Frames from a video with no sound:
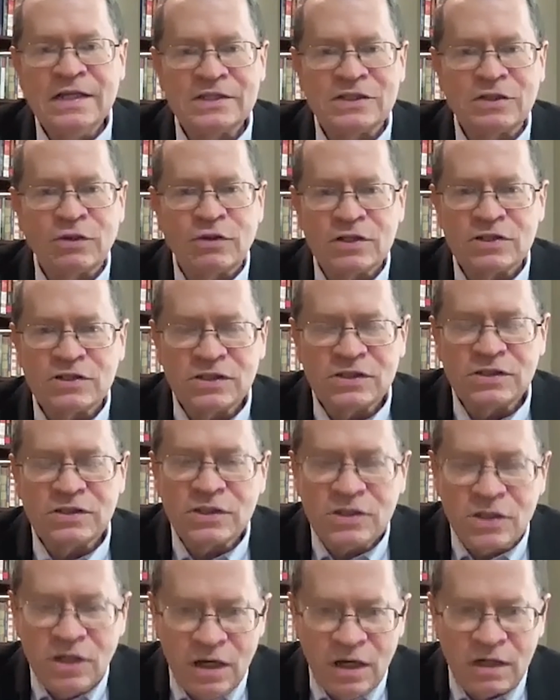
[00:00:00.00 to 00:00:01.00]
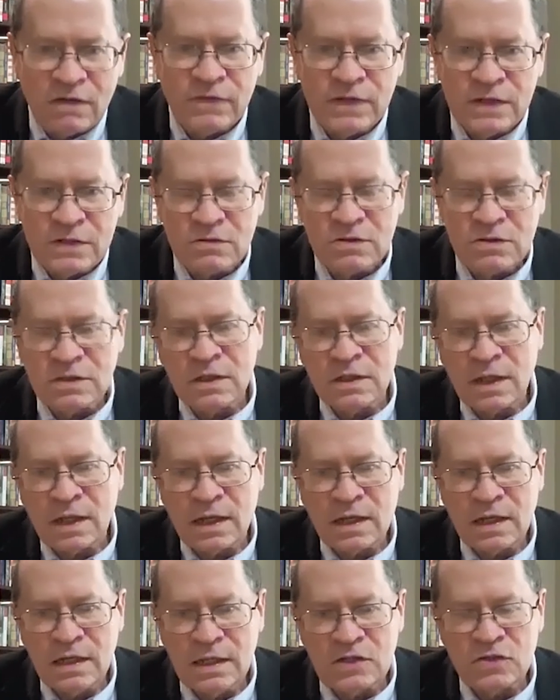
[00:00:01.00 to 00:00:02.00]
So there's just a ton of interest in
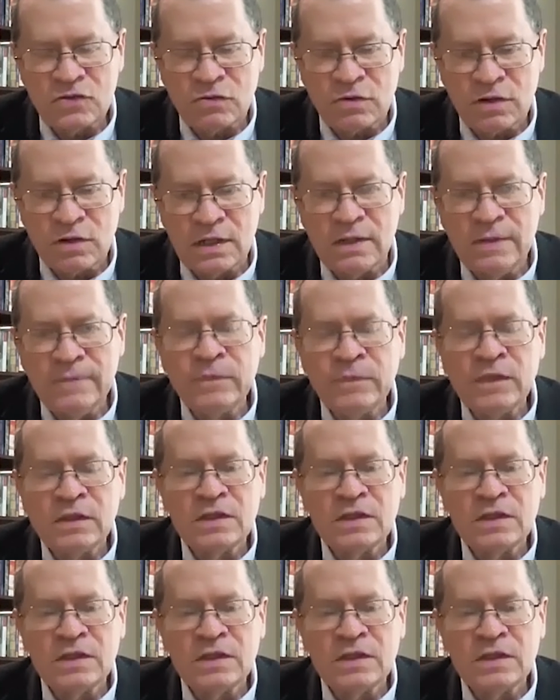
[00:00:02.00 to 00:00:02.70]
that history.